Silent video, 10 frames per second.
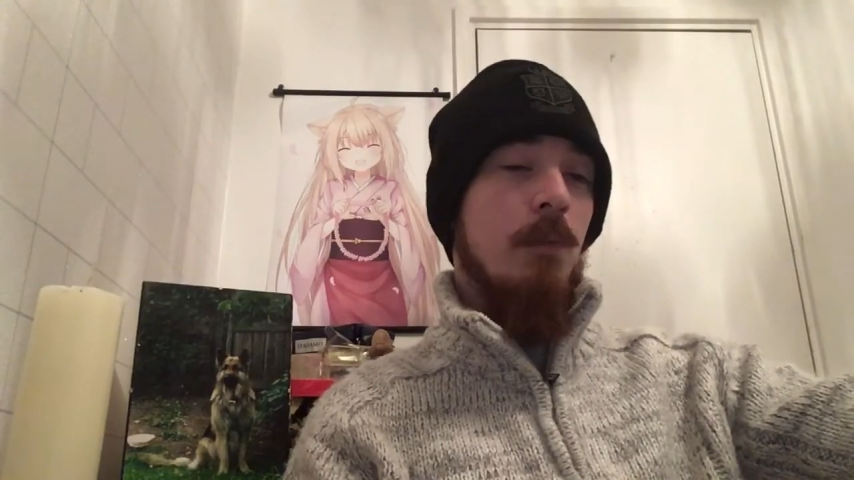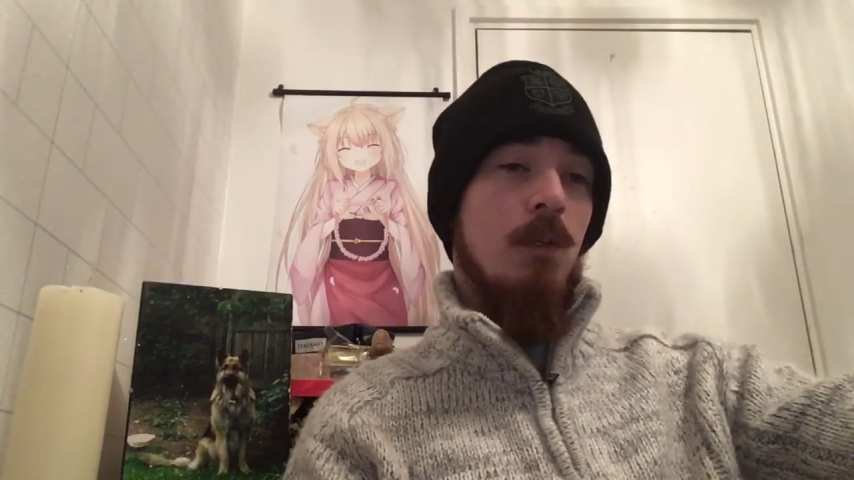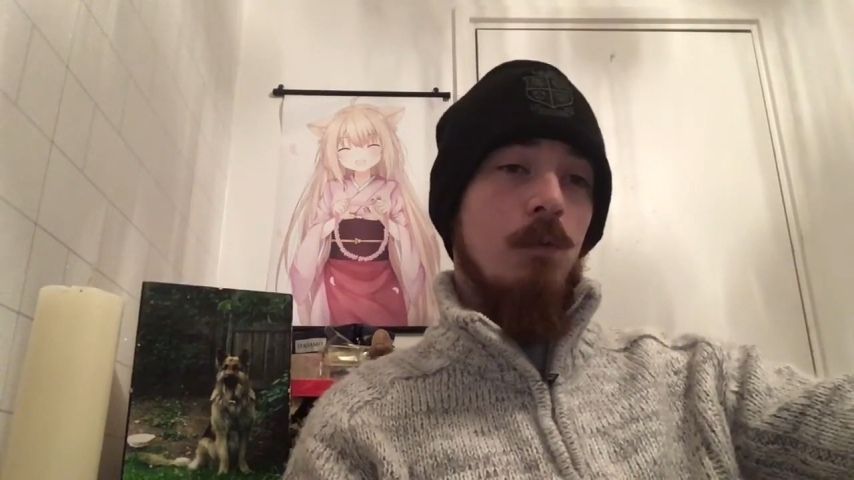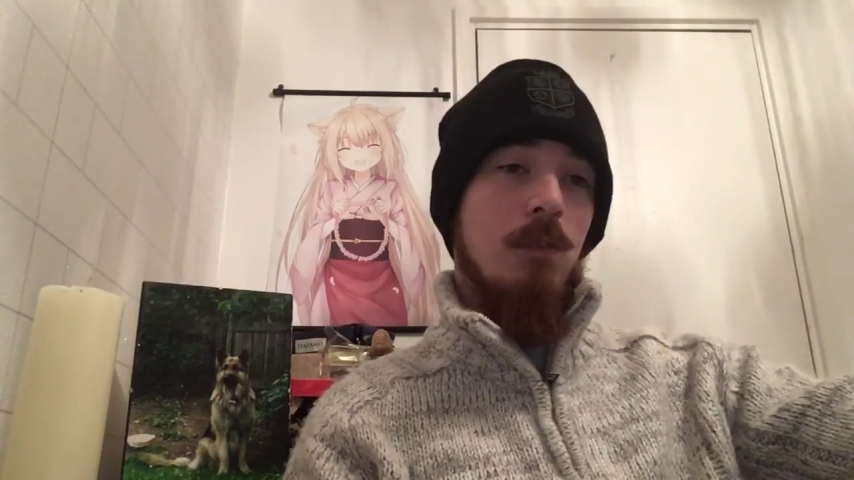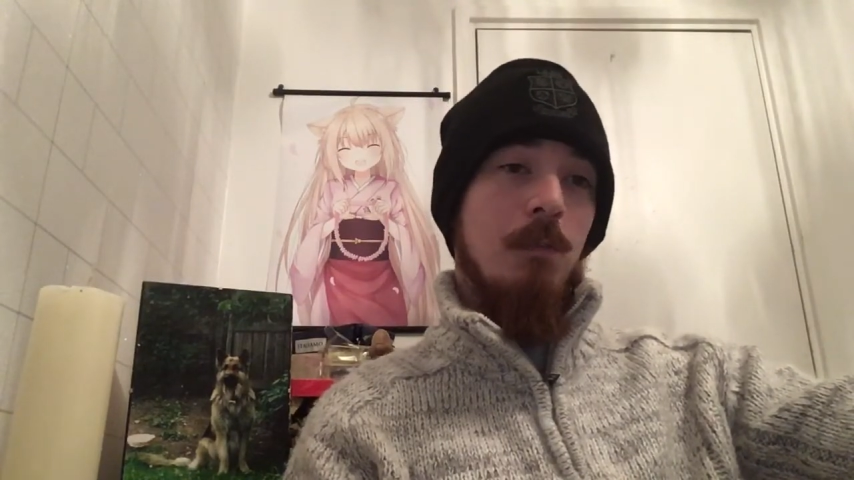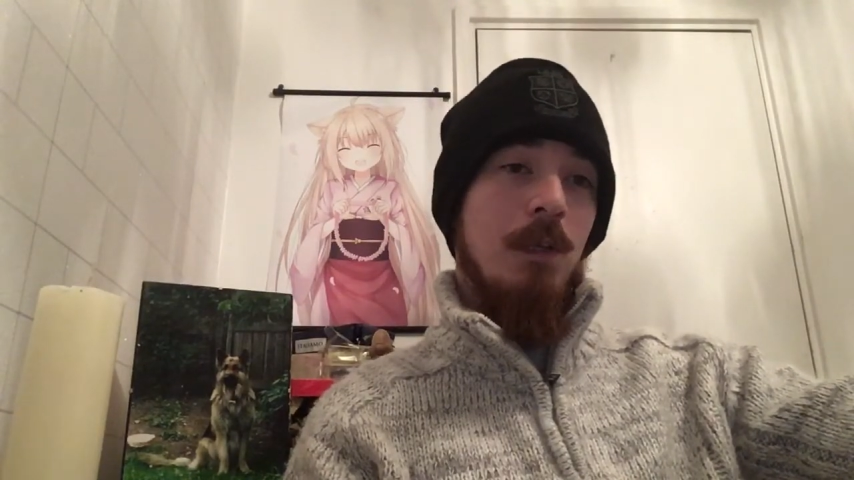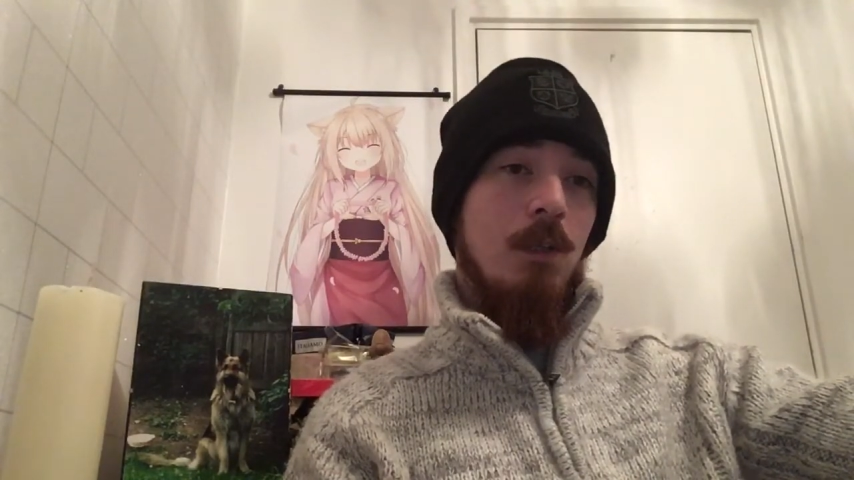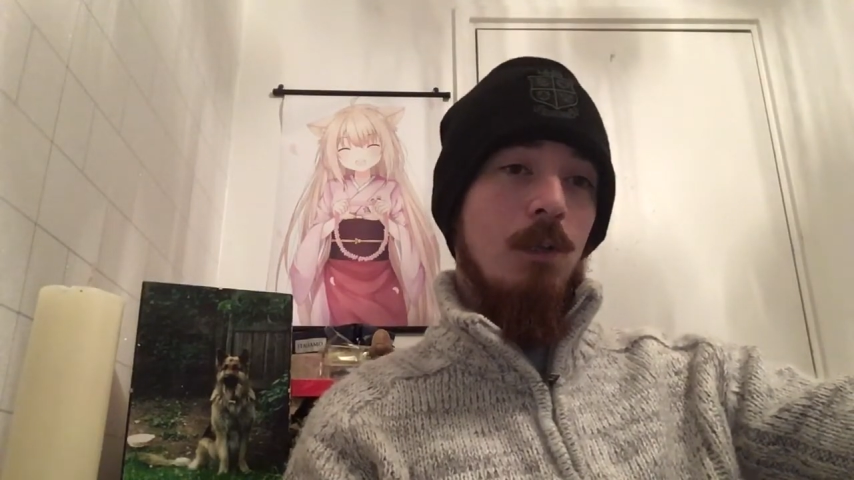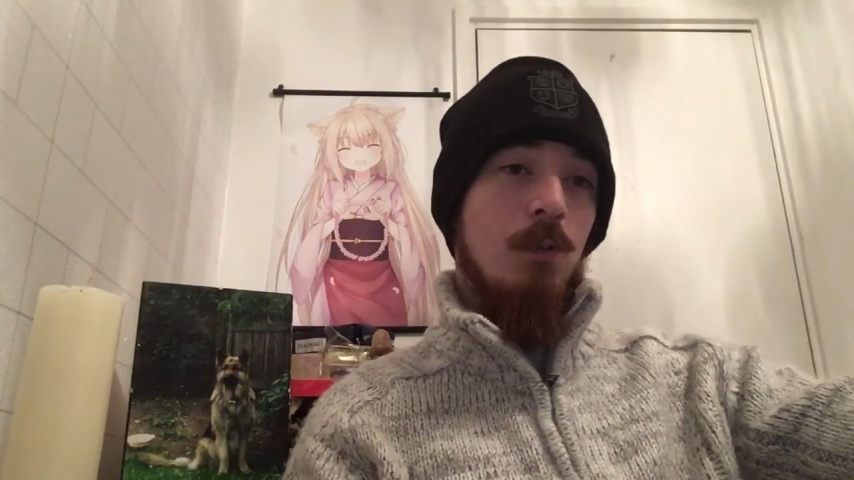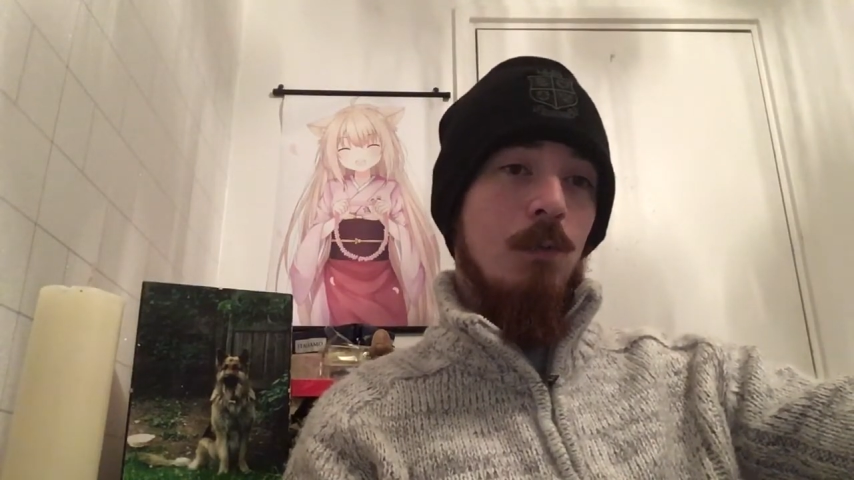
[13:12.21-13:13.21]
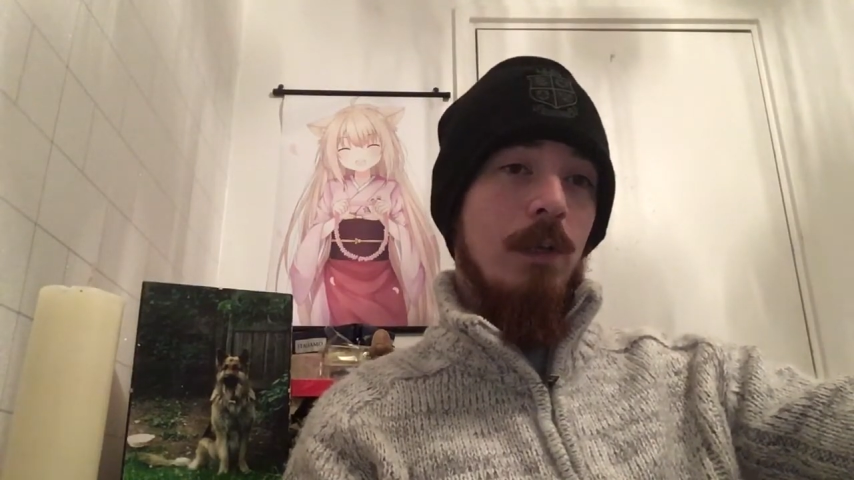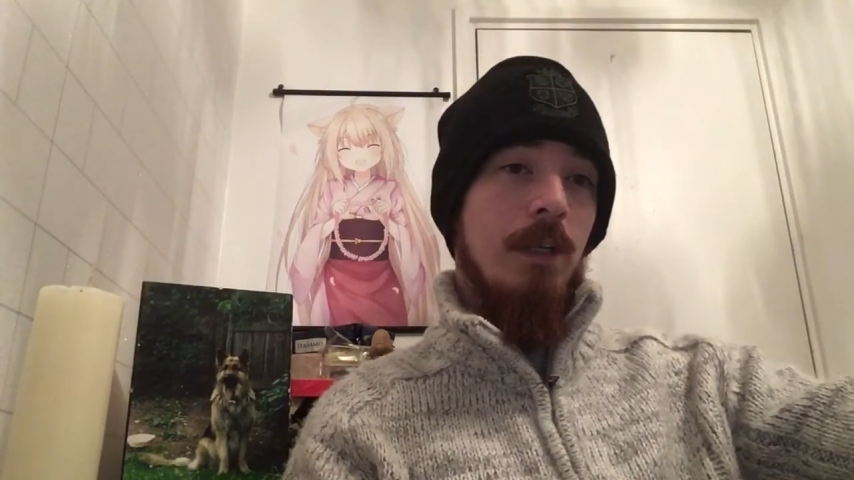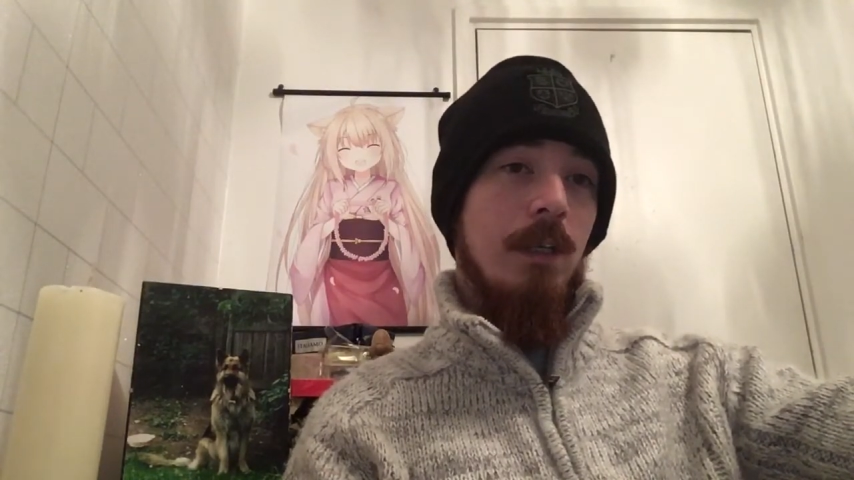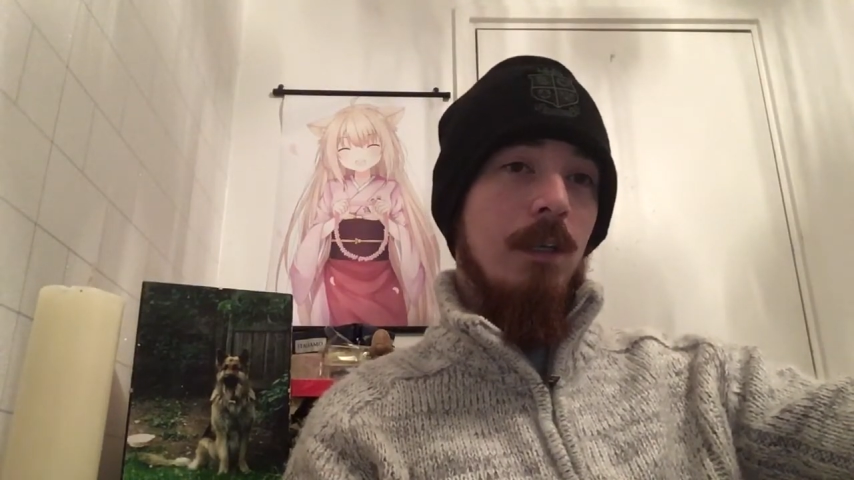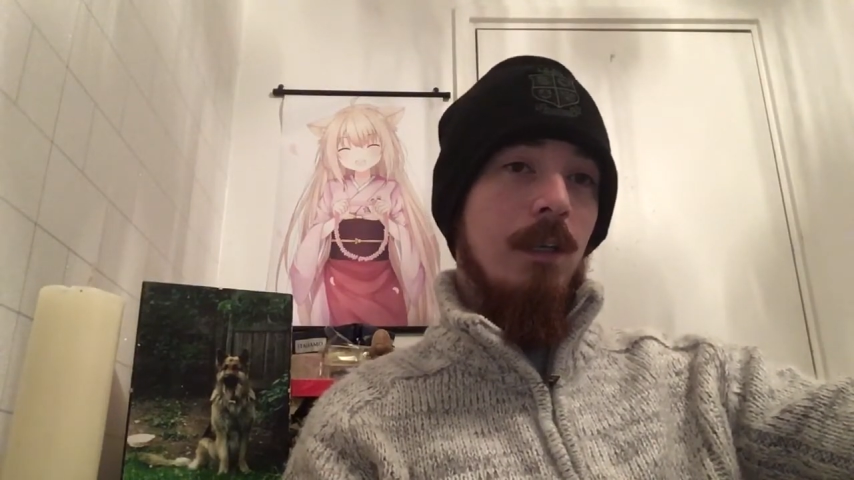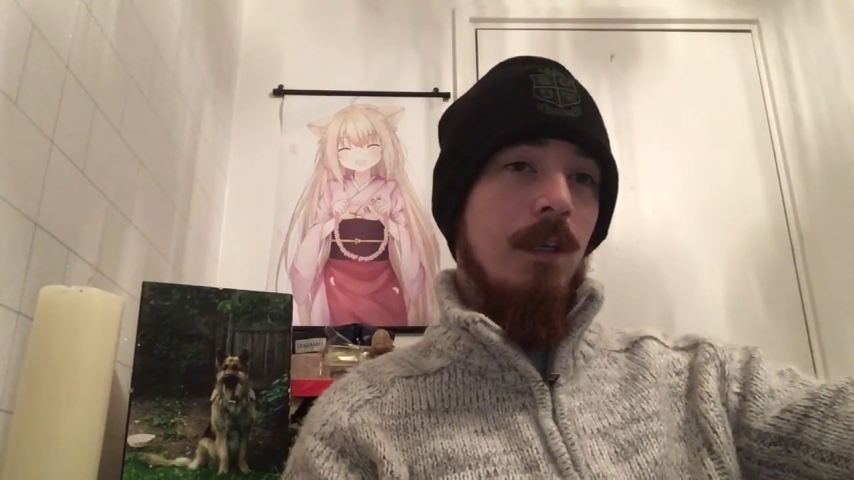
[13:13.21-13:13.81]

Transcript: but also been good, really.